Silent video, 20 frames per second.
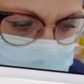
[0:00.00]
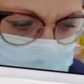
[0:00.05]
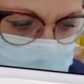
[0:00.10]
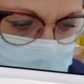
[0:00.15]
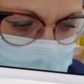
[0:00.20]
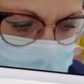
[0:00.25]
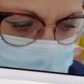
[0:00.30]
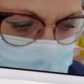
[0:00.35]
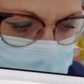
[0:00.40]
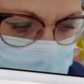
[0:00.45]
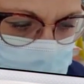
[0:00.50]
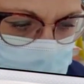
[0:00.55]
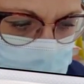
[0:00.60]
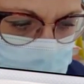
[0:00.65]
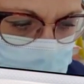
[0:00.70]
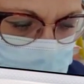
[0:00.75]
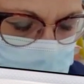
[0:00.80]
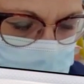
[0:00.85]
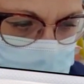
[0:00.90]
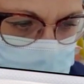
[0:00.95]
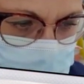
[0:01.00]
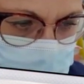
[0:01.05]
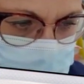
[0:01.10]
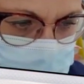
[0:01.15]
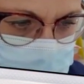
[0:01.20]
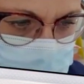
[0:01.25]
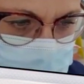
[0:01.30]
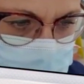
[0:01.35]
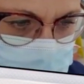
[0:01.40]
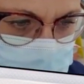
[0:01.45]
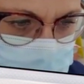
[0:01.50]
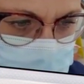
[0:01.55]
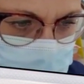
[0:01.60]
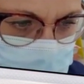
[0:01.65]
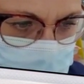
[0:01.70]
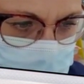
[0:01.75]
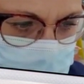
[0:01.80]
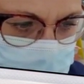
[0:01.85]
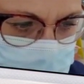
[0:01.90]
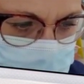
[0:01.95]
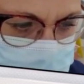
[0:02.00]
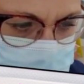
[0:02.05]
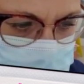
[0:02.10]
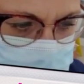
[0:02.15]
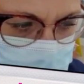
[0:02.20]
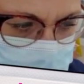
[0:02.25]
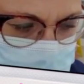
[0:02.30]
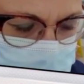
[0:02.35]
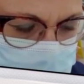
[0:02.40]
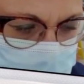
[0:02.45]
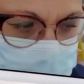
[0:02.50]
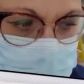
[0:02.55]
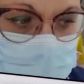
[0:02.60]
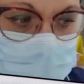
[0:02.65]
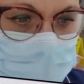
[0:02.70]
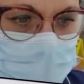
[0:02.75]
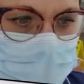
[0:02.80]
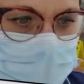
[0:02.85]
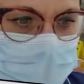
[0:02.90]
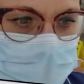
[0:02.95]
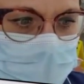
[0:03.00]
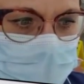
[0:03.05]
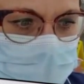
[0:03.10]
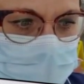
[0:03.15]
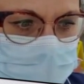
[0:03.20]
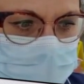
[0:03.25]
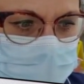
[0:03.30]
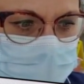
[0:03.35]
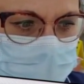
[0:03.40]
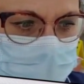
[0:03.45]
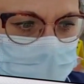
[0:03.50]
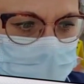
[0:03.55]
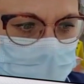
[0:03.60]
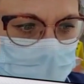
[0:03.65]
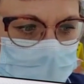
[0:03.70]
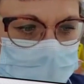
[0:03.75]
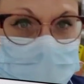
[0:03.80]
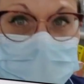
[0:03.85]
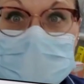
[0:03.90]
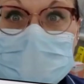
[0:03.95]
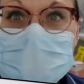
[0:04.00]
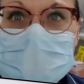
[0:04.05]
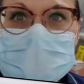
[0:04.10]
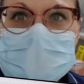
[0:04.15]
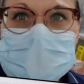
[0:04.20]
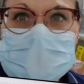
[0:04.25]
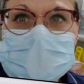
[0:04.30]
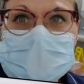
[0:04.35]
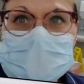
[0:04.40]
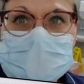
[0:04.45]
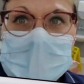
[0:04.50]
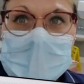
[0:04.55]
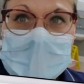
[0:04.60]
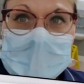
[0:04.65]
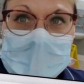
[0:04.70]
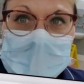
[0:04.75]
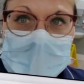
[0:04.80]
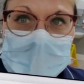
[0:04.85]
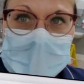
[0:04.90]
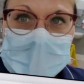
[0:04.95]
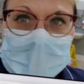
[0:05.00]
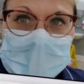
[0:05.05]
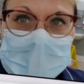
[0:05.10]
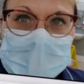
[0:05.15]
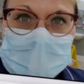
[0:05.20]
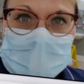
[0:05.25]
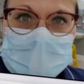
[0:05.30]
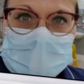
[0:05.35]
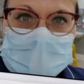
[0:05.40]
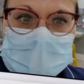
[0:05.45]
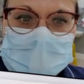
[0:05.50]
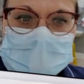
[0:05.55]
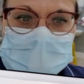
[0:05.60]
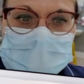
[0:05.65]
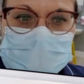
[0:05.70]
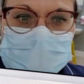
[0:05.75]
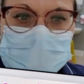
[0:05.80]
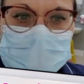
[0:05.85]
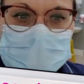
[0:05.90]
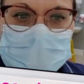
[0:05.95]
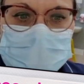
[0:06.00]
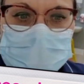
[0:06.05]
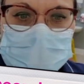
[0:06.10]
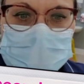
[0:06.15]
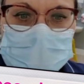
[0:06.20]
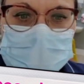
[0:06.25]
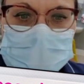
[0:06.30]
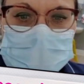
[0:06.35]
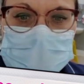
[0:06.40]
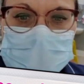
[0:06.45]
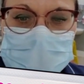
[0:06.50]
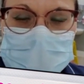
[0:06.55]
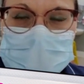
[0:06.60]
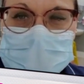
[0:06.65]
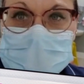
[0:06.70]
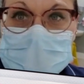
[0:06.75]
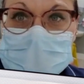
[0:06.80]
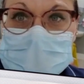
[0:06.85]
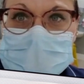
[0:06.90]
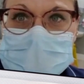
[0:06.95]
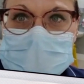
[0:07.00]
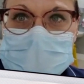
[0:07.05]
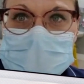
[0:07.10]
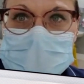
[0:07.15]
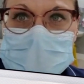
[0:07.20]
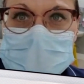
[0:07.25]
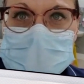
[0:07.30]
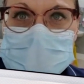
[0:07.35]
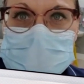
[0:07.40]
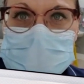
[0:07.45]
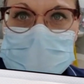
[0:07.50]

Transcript: taken, what's being checked for this study is the antibodies in the blood for COVID-19